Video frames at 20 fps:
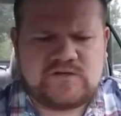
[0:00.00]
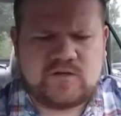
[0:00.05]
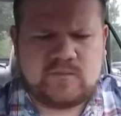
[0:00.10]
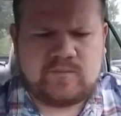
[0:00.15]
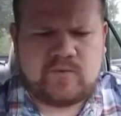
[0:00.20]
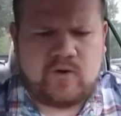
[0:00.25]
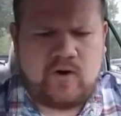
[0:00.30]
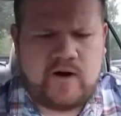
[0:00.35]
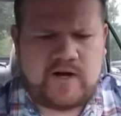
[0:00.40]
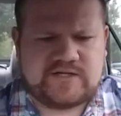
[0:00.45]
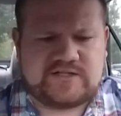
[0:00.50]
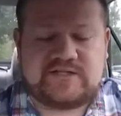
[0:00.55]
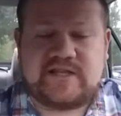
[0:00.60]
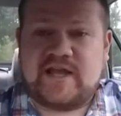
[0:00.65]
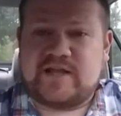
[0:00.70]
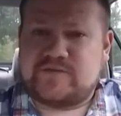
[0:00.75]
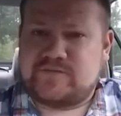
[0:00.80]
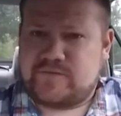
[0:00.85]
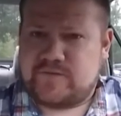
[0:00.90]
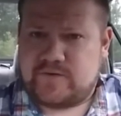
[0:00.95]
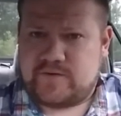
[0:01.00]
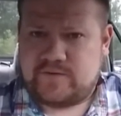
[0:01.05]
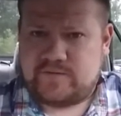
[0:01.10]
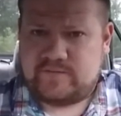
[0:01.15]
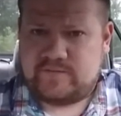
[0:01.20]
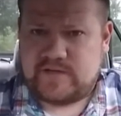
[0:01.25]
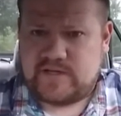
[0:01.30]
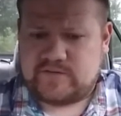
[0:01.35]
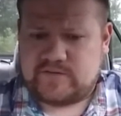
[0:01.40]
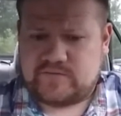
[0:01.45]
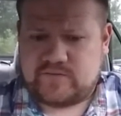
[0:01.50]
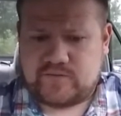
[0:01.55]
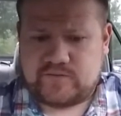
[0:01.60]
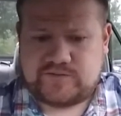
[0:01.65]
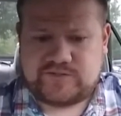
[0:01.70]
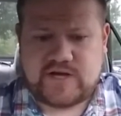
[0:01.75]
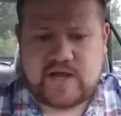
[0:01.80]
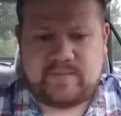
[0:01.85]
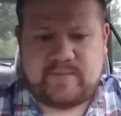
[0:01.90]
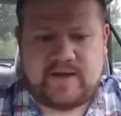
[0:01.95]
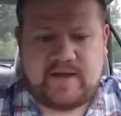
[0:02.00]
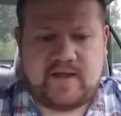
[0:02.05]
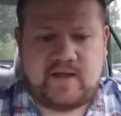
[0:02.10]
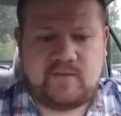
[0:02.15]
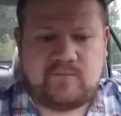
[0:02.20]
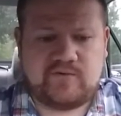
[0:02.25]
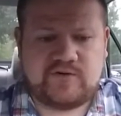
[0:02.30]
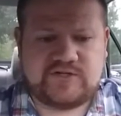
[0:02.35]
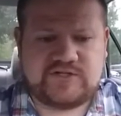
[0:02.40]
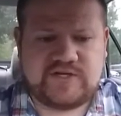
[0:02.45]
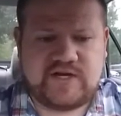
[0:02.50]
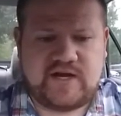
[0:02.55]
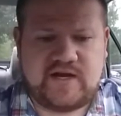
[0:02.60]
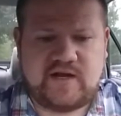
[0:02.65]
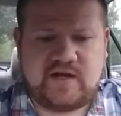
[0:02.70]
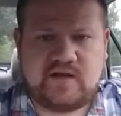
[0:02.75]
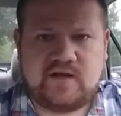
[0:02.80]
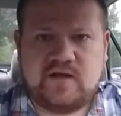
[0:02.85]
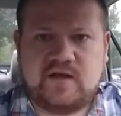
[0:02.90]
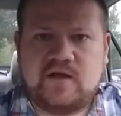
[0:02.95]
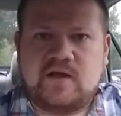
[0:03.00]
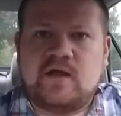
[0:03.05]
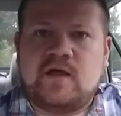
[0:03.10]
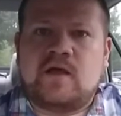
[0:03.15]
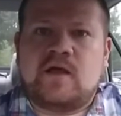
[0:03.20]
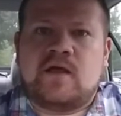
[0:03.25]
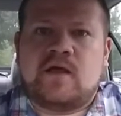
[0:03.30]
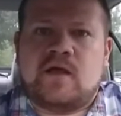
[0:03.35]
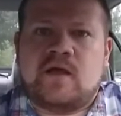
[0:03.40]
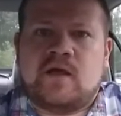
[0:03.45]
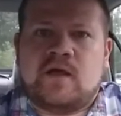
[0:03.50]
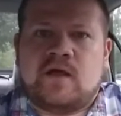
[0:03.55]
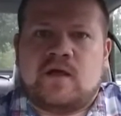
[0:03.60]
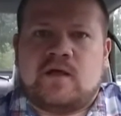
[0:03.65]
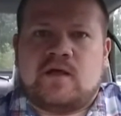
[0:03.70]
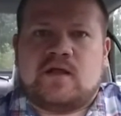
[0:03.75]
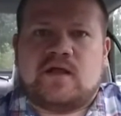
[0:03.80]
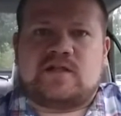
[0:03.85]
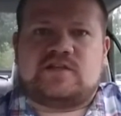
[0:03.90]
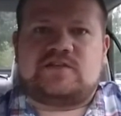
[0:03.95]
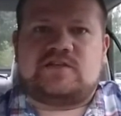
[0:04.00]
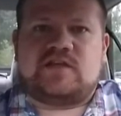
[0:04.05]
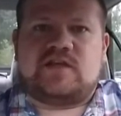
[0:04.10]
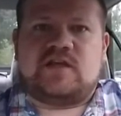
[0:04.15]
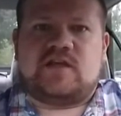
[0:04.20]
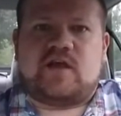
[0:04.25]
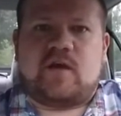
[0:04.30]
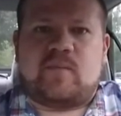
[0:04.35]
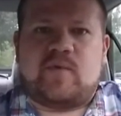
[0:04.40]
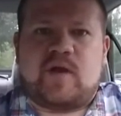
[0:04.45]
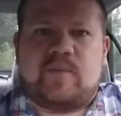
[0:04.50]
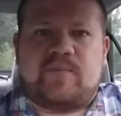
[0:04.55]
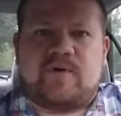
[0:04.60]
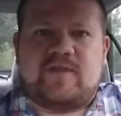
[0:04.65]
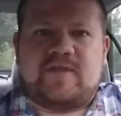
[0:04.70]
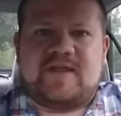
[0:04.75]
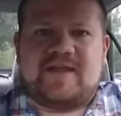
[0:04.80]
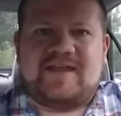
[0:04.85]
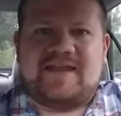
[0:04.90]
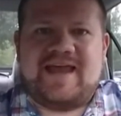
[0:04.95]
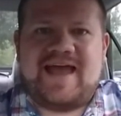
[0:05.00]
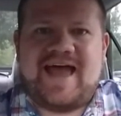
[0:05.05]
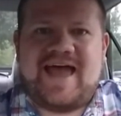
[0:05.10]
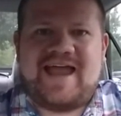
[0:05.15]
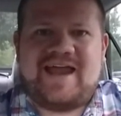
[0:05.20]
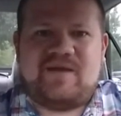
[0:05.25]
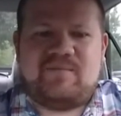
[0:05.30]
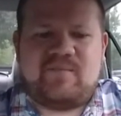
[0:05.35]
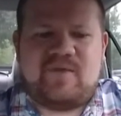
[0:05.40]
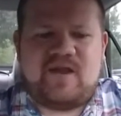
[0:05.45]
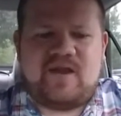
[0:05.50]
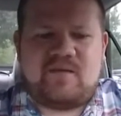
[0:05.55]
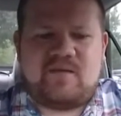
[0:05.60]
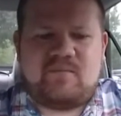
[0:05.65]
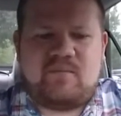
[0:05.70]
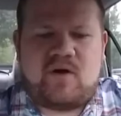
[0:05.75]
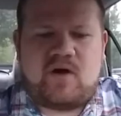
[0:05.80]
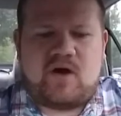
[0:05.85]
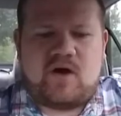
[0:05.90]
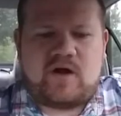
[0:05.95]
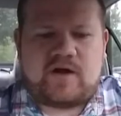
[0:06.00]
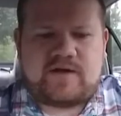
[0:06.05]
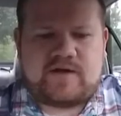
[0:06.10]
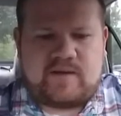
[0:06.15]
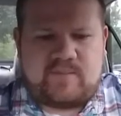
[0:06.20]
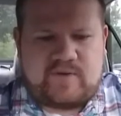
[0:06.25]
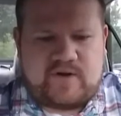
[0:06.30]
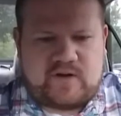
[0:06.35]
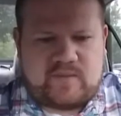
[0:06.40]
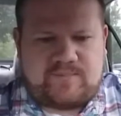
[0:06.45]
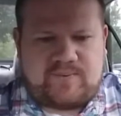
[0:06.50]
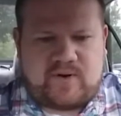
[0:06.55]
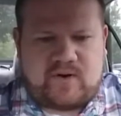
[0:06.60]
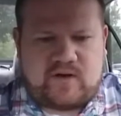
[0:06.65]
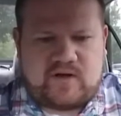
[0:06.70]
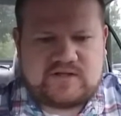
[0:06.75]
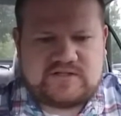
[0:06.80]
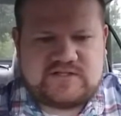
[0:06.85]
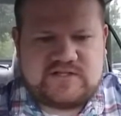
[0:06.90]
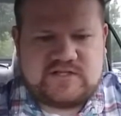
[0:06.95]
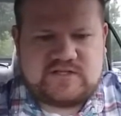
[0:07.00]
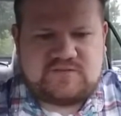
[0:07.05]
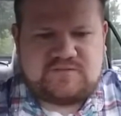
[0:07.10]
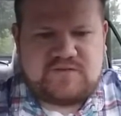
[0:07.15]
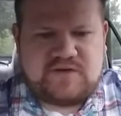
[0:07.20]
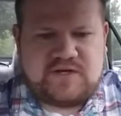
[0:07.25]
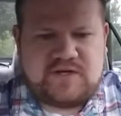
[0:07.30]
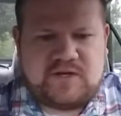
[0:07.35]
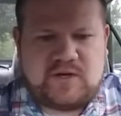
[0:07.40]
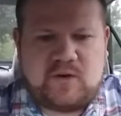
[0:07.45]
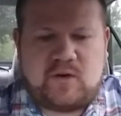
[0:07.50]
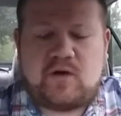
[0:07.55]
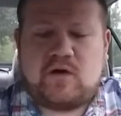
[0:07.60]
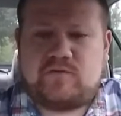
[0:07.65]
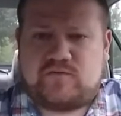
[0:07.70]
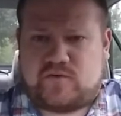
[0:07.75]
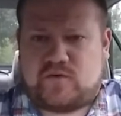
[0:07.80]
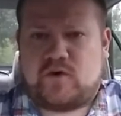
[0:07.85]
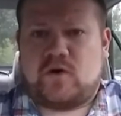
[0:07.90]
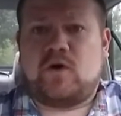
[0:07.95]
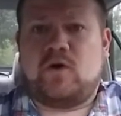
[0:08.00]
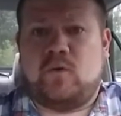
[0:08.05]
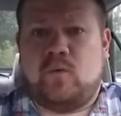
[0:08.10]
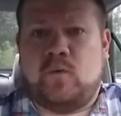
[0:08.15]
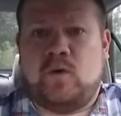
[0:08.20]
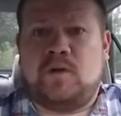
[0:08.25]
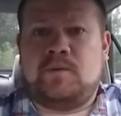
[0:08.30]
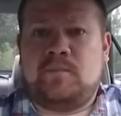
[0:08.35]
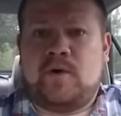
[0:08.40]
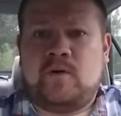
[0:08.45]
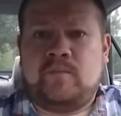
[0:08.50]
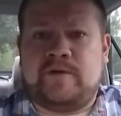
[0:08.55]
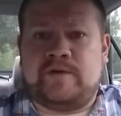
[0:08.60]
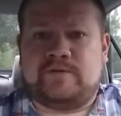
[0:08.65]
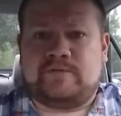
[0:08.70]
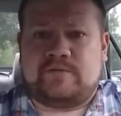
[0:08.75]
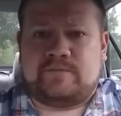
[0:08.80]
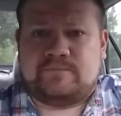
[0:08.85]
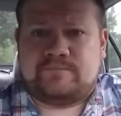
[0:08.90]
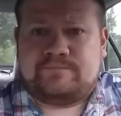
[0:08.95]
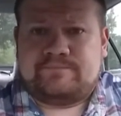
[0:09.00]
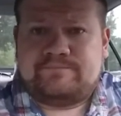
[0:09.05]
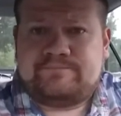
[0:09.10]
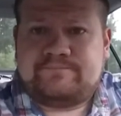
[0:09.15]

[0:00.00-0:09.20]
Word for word: So Boris, thanks for thanks for chiming in. Appreciate it. Let's see, coming up on the nine minute mark. I better pause this video for one moment.